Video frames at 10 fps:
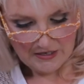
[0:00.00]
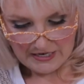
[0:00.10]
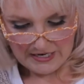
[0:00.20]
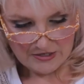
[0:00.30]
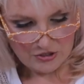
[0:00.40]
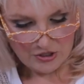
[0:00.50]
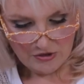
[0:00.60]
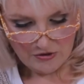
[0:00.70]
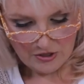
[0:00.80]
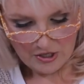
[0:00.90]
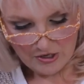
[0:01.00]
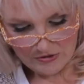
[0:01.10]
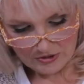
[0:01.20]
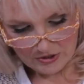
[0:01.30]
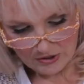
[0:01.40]
Can't show you
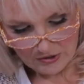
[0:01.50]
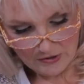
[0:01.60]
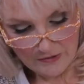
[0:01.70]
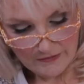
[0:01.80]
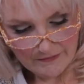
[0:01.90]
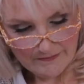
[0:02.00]
those two.